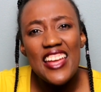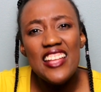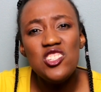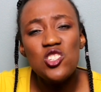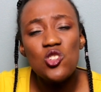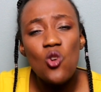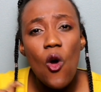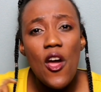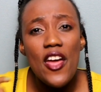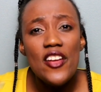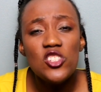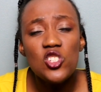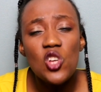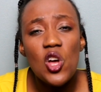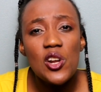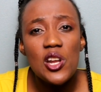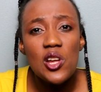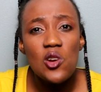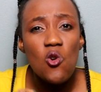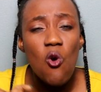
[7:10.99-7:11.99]
It's going
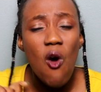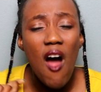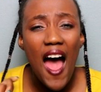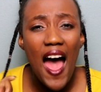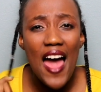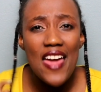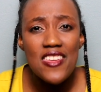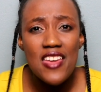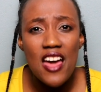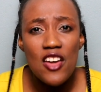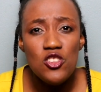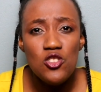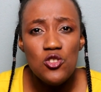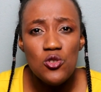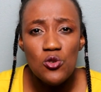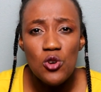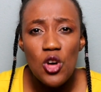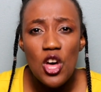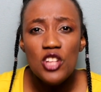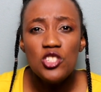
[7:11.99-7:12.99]
to require
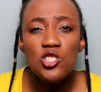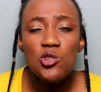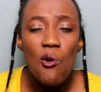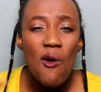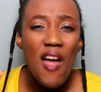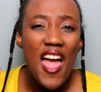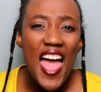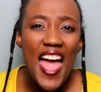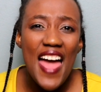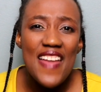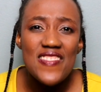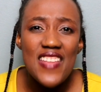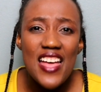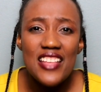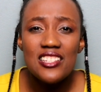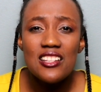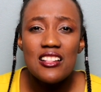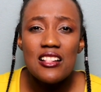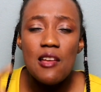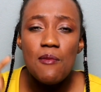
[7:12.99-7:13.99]
you to
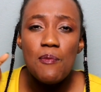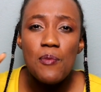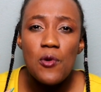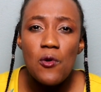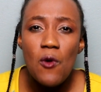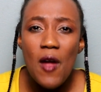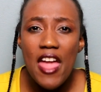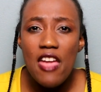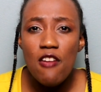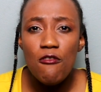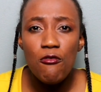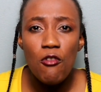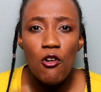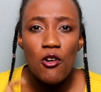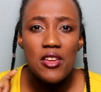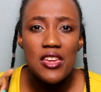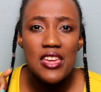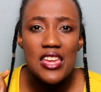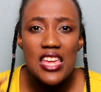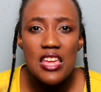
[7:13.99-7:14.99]
earnestly pray
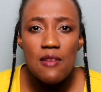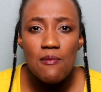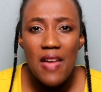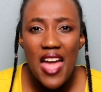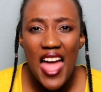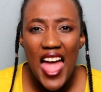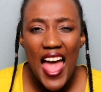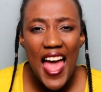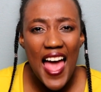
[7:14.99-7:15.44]
for him.